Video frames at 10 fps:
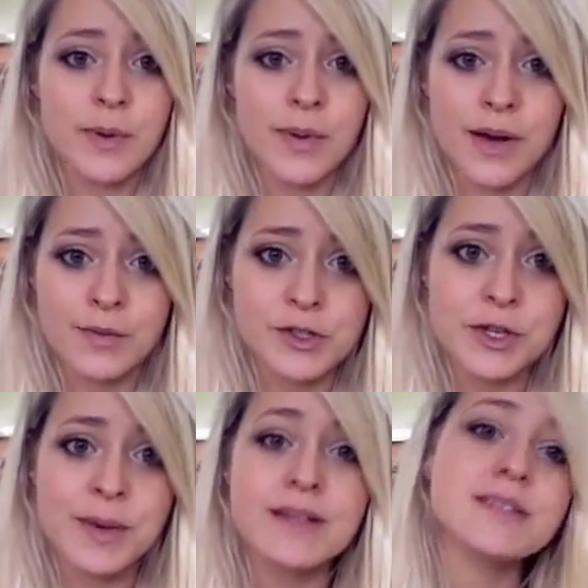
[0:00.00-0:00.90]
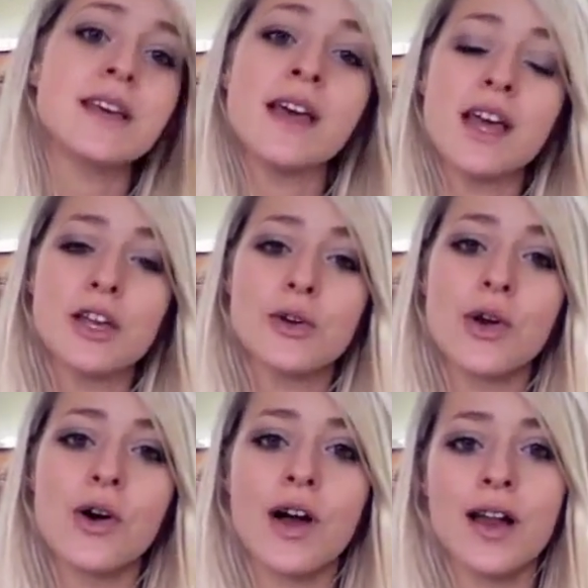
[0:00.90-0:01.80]
put one up for 2 months, you're
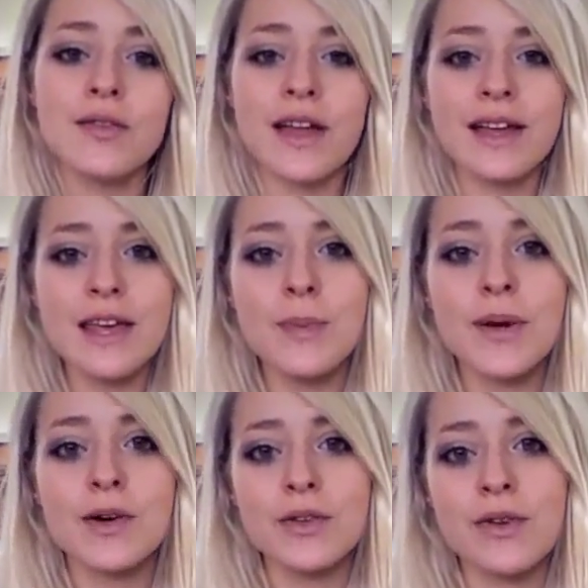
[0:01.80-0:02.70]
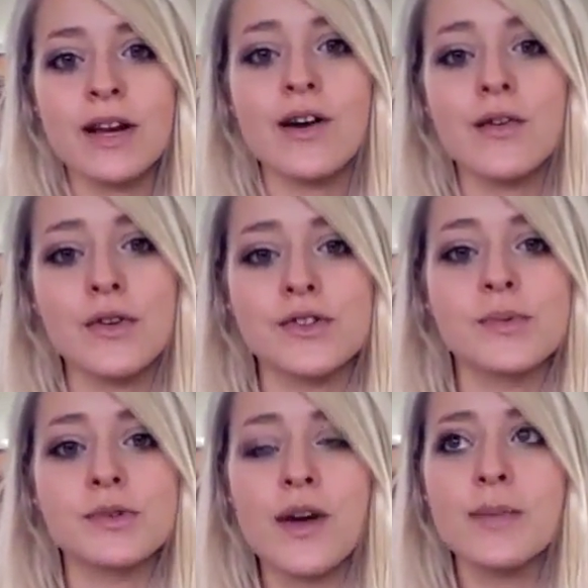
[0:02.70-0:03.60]
not kind of like keeping on the radar of your
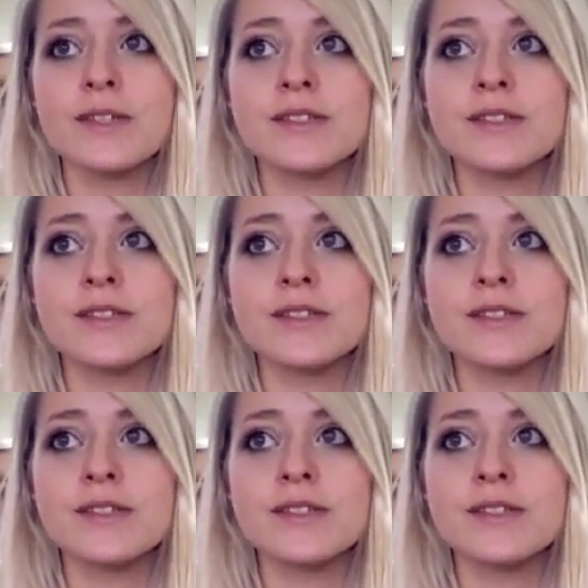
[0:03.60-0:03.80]
subscribers.